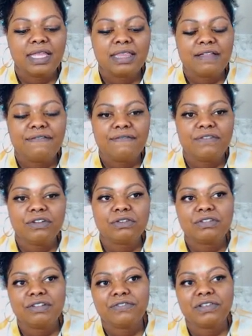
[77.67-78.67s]
They you're
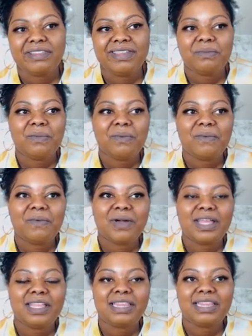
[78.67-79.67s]
different than
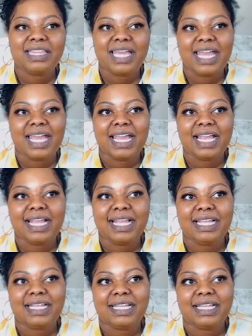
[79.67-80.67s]
what
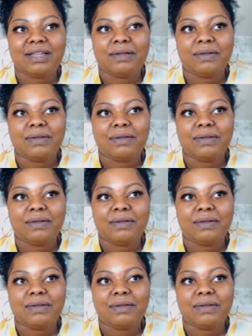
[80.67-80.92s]
they